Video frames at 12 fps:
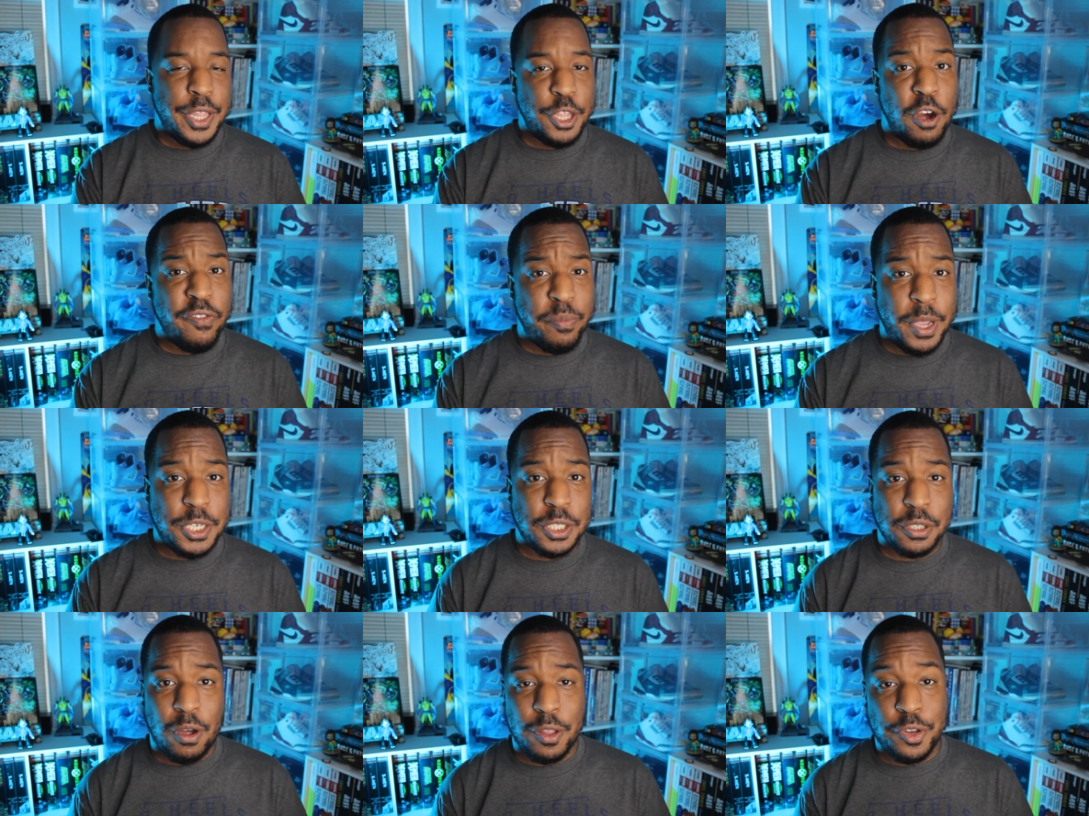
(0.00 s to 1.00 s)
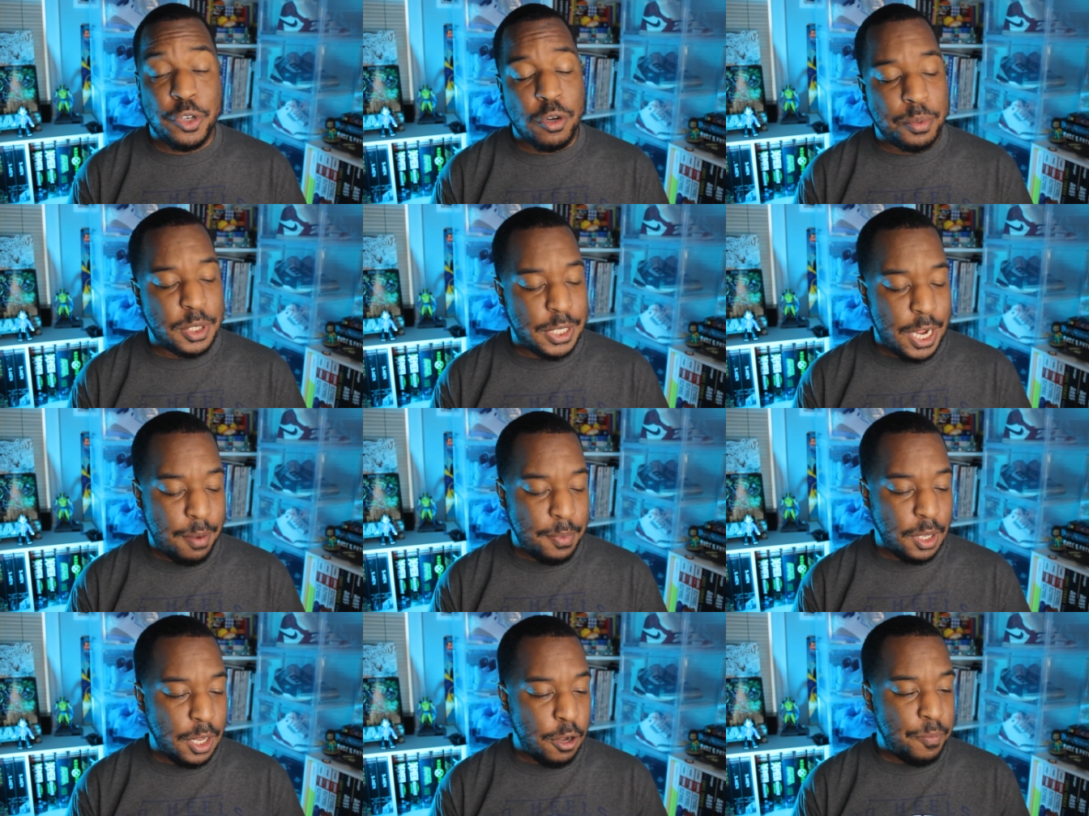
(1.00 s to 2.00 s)
Their information is all in the description down
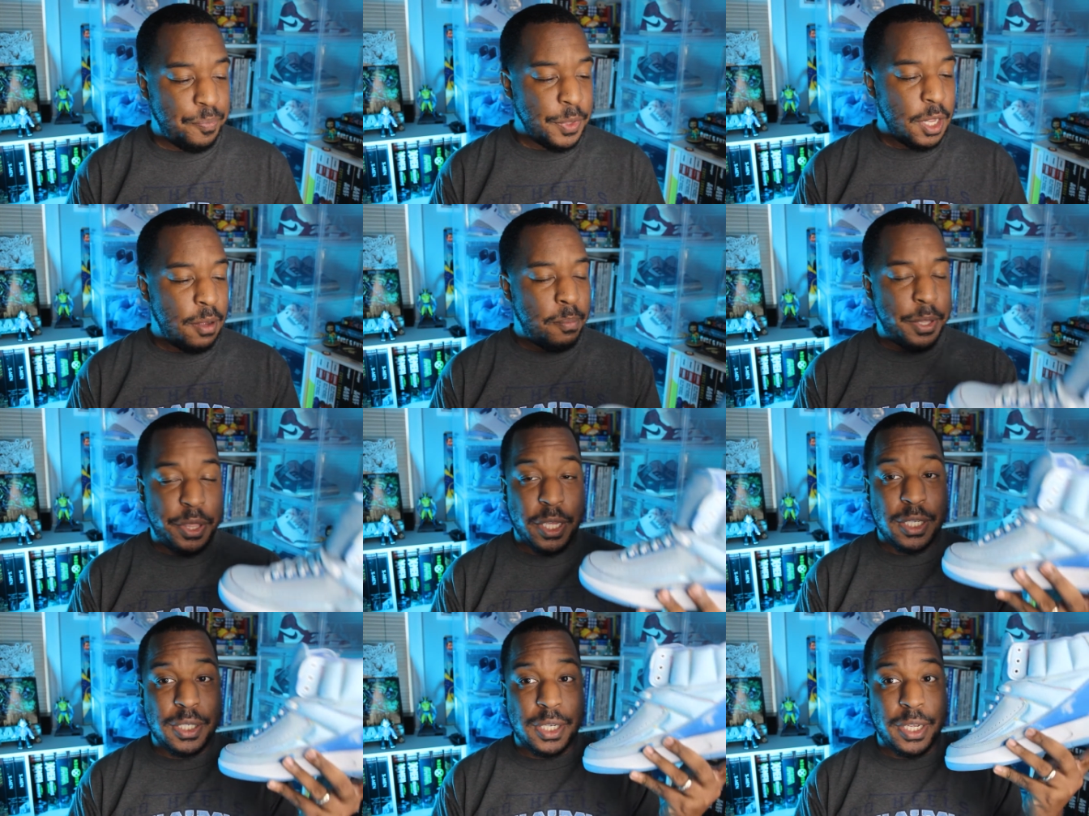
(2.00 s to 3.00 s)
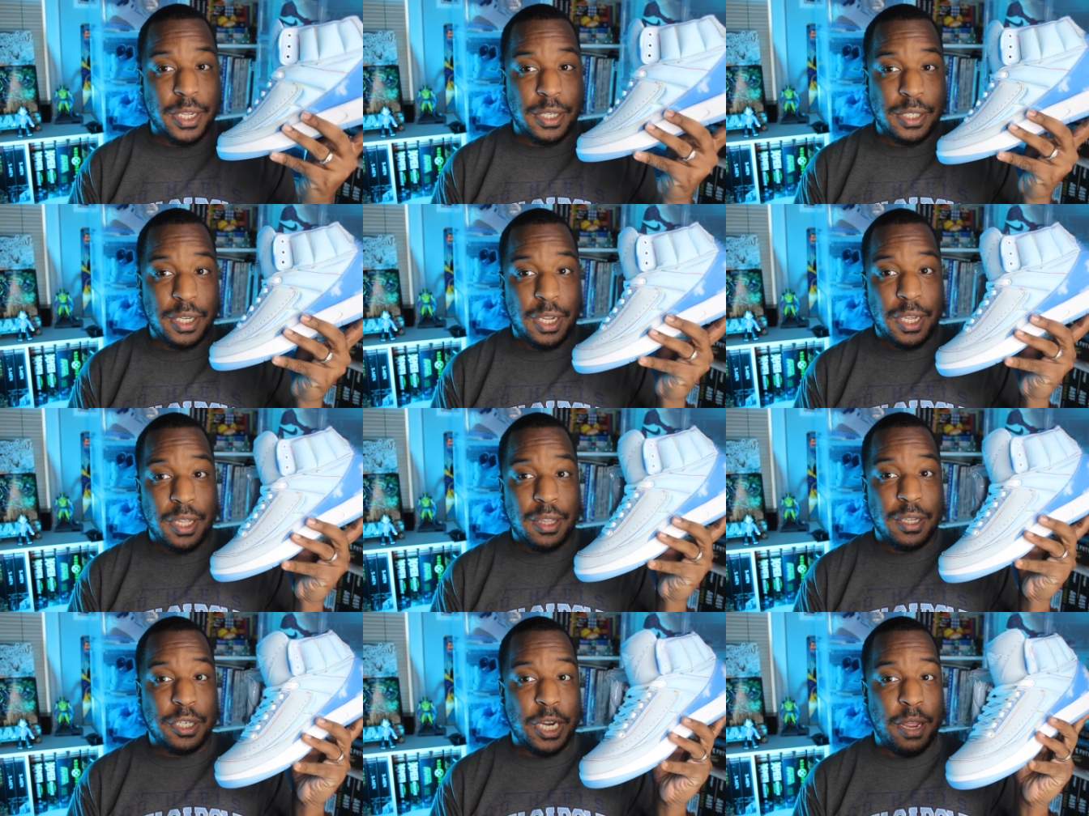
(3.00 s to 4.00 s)
below but this is
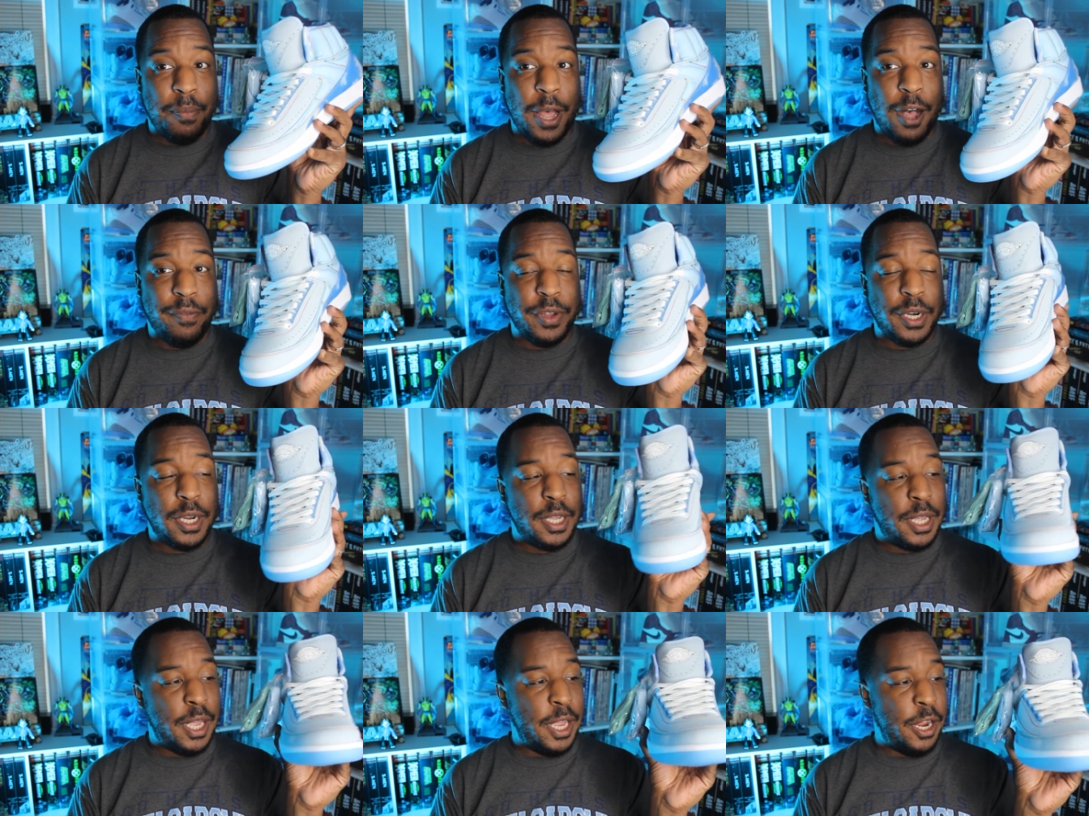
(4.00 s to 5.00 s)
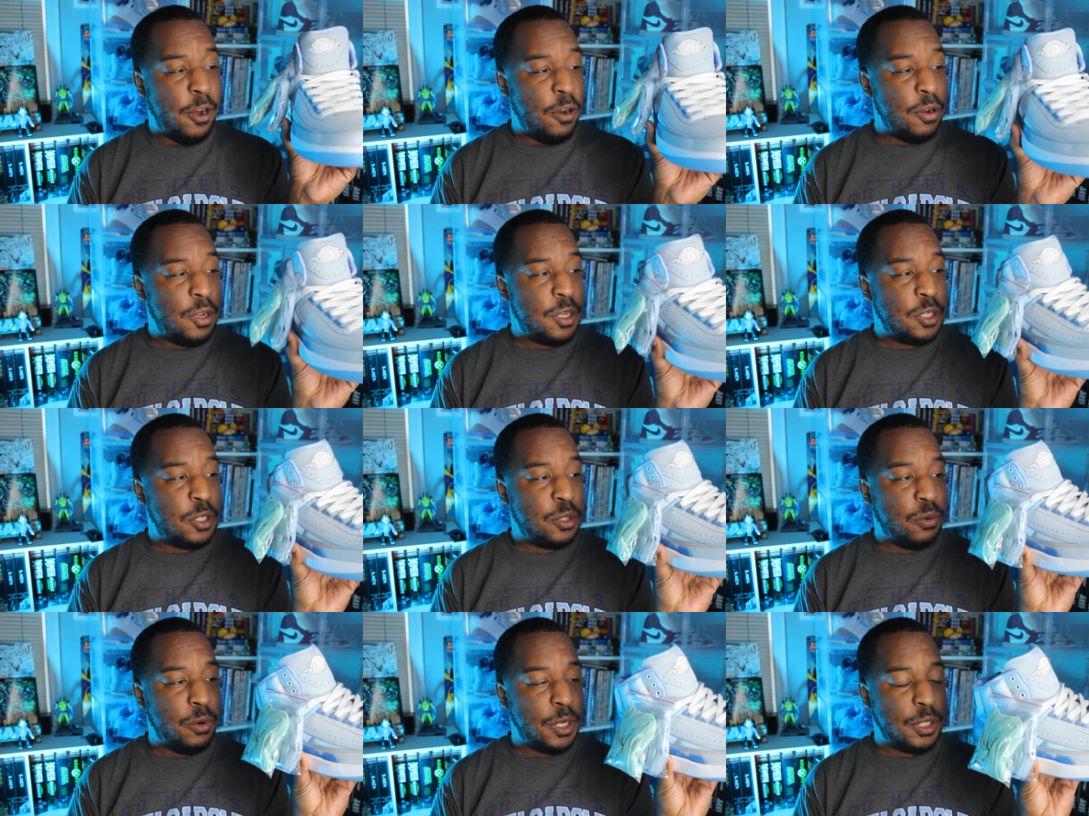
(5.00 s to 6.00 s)
the J Balvin Air
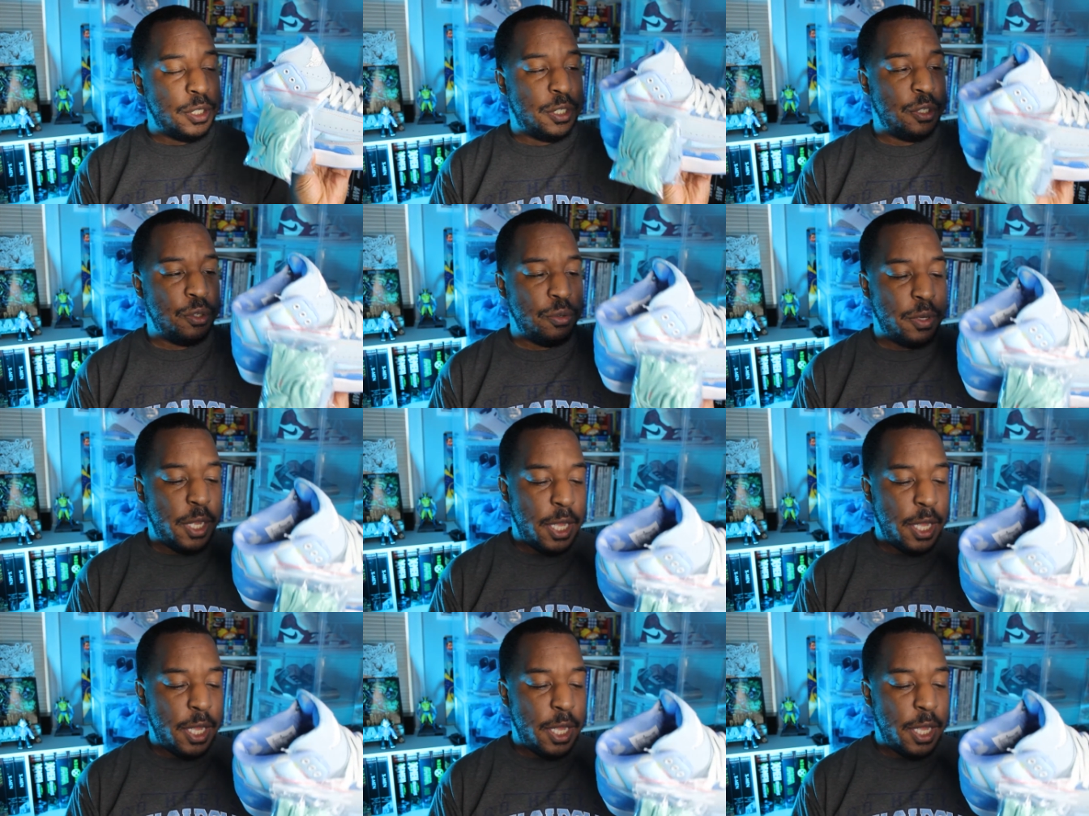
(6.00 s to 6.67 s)
Jordan 2.